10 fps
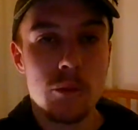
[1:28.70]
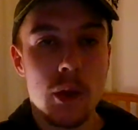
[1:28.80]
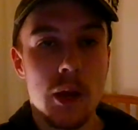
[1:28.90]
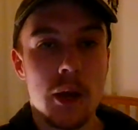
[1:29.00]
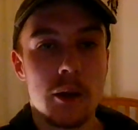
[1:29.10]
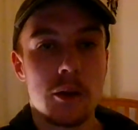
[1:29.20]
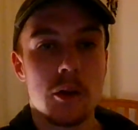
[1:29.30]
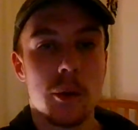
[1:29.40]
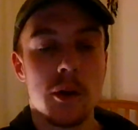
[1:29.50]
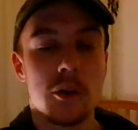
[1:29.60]

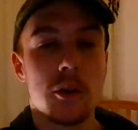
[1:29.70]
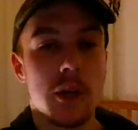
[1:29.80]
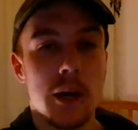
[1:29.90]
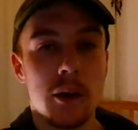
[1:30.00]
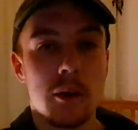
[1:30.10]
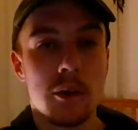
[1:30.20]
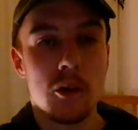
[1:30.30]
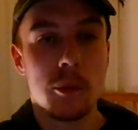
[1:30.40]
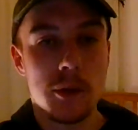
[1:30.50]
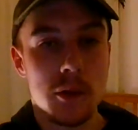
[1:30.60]
Quick look at Kenin
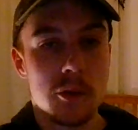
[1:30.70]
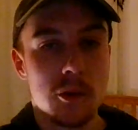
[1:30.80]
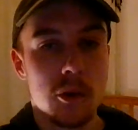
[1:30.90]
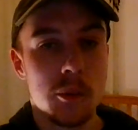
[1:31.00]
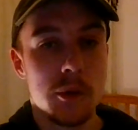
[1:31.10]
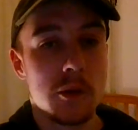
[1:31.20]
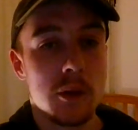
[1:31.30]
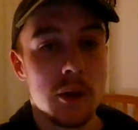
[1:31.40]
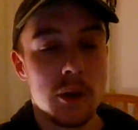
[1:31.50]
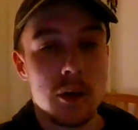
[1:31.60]
coming at this tournament.
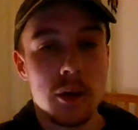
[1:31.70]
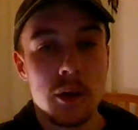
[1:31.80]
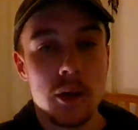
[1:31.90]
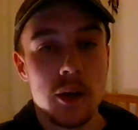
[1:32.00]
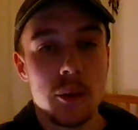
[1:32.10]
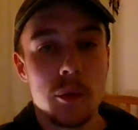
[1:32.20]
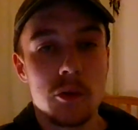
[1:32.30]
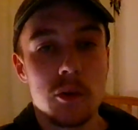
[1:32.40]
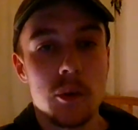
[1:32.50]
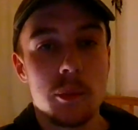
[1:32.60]
It
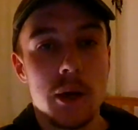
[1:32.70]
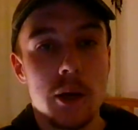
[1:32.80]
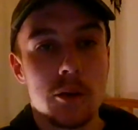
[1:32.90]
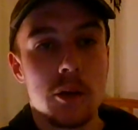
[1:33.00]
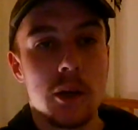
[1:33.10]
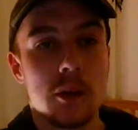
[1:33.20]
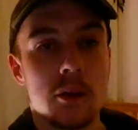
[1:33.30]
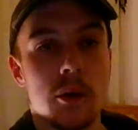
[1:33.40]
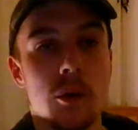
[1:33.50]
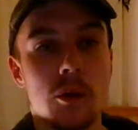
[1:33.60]
wasn't a player I'd seen
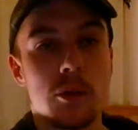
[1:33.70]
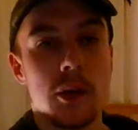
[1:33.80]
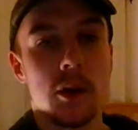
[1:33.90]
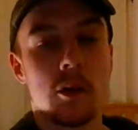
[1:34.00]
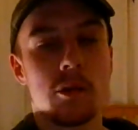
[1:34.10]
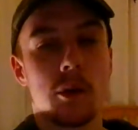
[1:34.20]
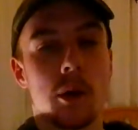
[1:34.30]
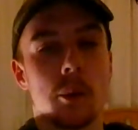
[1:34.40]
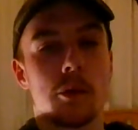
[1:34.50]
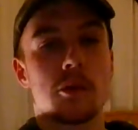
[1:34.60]
a whole deal of. I
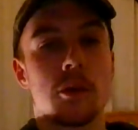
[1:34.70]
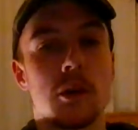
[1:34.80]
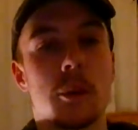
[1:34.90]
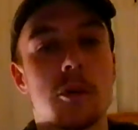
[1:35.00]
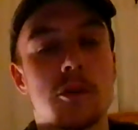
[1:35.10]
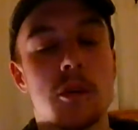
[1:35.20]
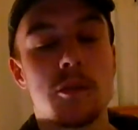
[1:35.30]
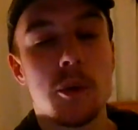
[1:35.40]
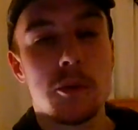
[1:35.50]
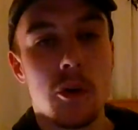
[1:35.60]
watched in a
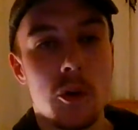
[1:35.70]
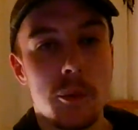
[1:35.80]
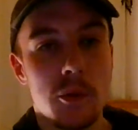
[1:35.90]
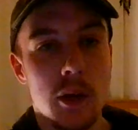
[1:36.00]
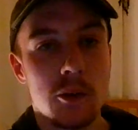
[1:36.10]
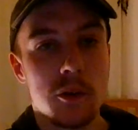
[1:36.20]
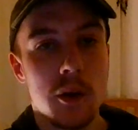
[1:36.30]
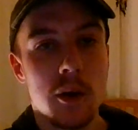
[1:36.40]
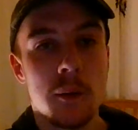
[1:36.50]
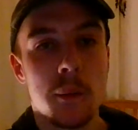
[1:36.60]
few tournaments last
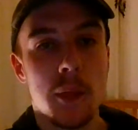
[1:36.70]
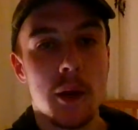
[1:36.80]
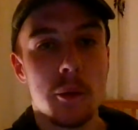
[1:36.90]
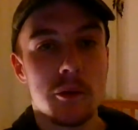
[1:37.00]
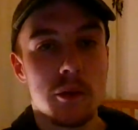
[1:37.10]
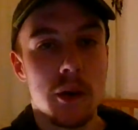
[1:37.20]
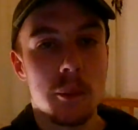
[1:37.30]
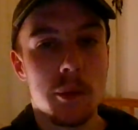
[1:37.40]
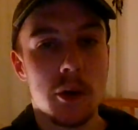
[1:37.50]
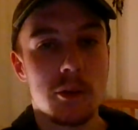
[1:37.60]
year, and I was very
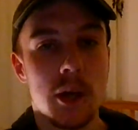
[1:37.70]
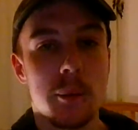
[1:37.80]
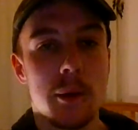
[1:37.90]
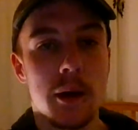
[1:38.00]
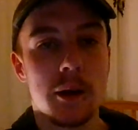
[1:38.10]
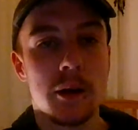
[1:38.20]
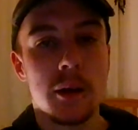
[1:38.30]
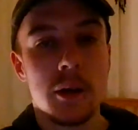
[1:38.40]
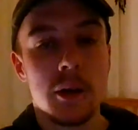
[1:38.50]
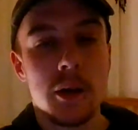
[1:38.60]
impressed there by
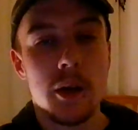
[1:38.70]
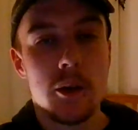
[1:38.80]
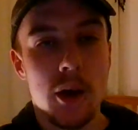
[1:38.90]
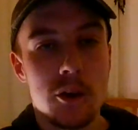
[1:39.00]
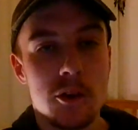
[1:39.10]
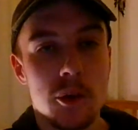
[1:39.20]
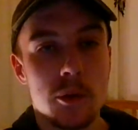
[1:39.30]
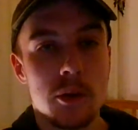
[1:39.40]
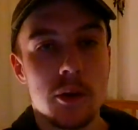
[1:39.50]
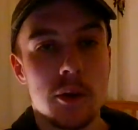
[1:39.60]
her attitude
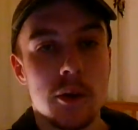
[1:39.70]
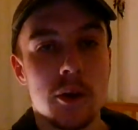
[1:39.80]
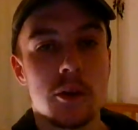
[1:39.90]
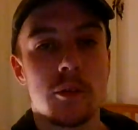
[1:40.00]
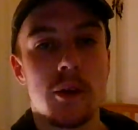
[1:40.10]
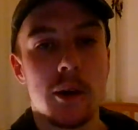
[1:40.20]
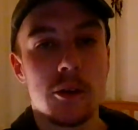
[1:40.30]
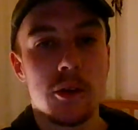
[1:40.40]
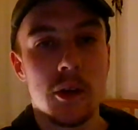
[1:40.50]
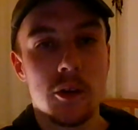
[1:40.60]
and her
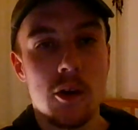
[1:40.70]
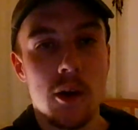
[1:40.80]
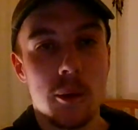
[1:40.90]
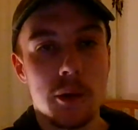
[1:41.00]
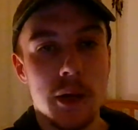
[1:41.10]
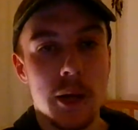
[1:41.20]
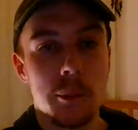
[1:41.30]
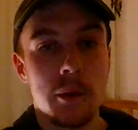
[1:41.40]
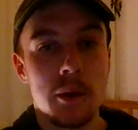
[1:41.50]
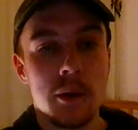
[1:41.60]
defence and her all-round game.